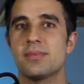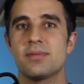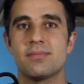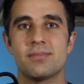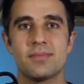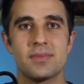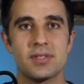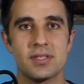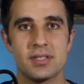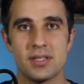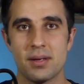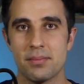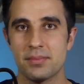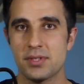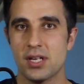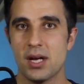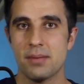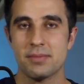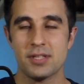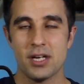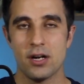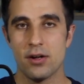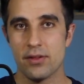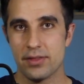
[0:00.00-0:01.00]

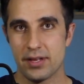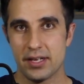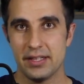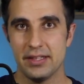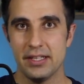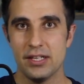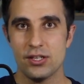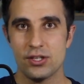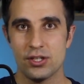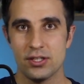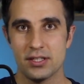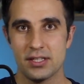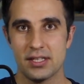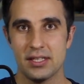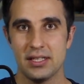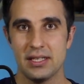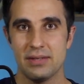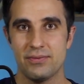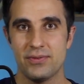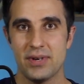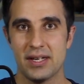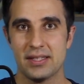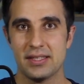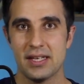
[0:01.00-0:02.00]
Sometimes health conditions can
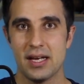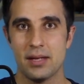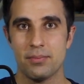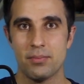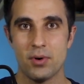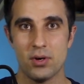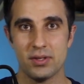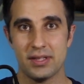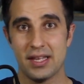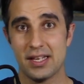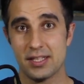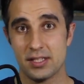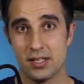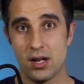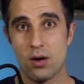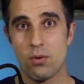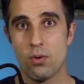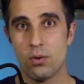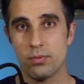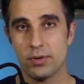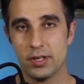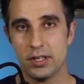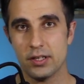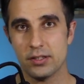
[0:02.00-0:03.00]
affect that, but that's not
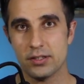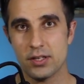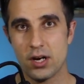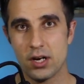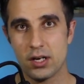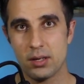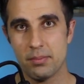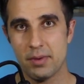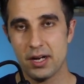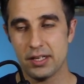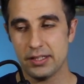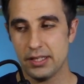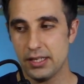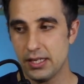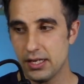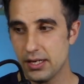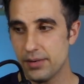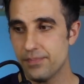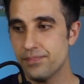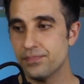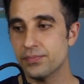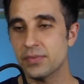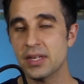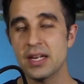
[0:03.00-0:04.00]
what we're going to talk about here.
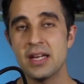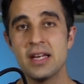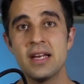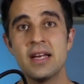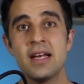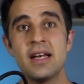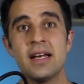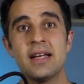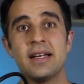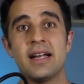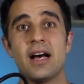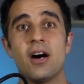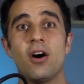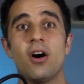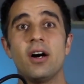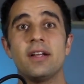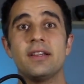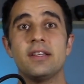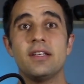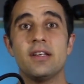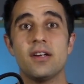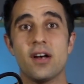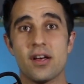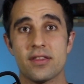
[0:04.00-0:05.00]
Now on
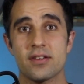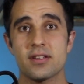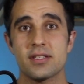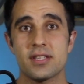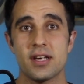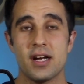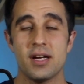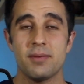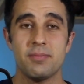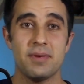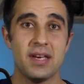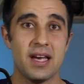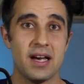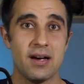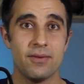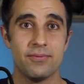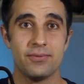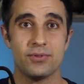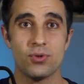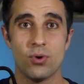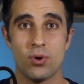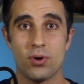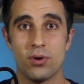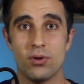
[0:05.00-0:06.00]
the other side, we have
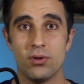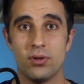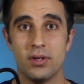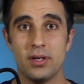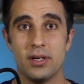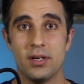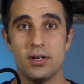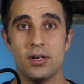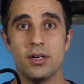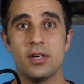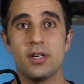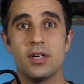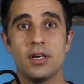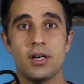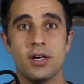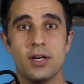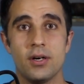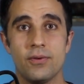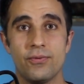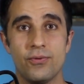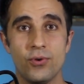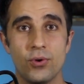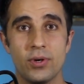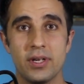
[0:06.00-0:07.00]
total
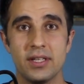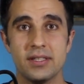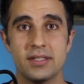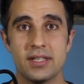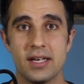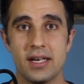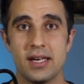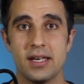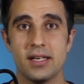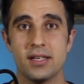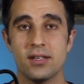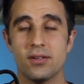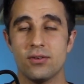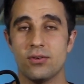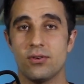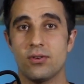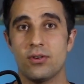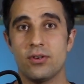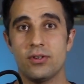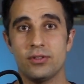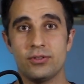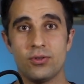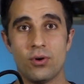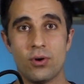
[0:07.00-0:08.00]
food intake
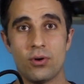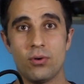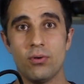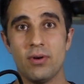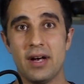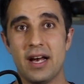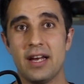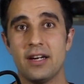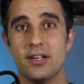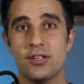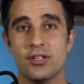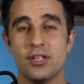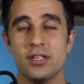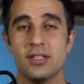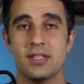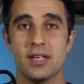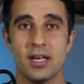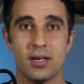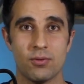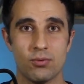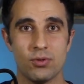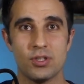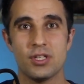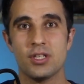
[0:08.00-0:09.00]
or total energy
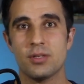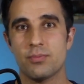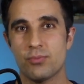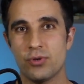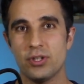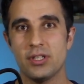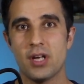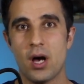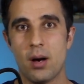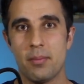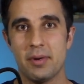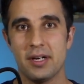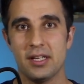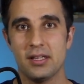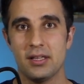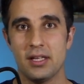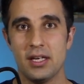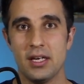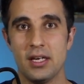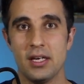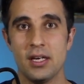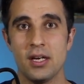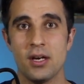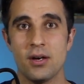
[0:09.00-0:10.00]
intake, which is
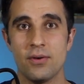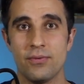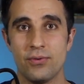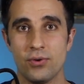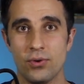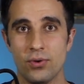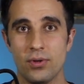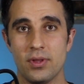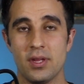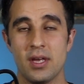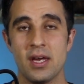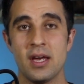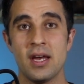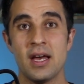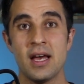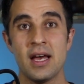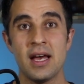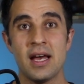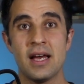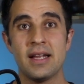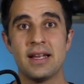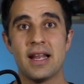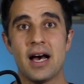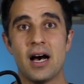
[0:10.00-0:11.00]
predominantly food.
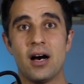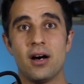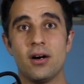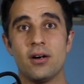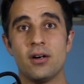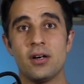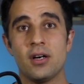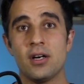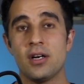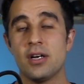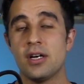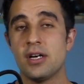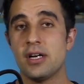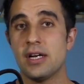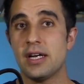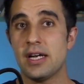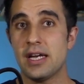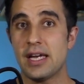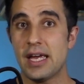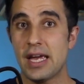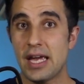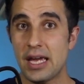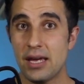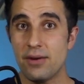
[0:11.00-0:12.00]
Now
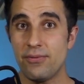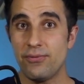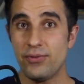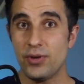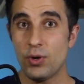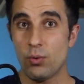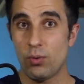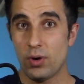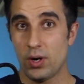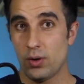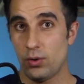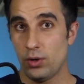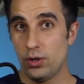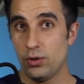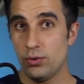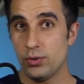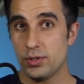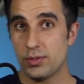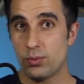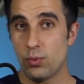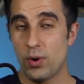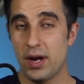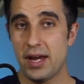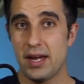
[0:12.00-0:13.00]
if you want to
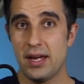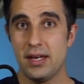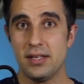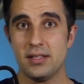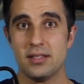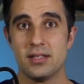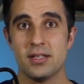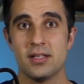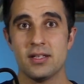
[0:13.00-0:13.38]
lose weight,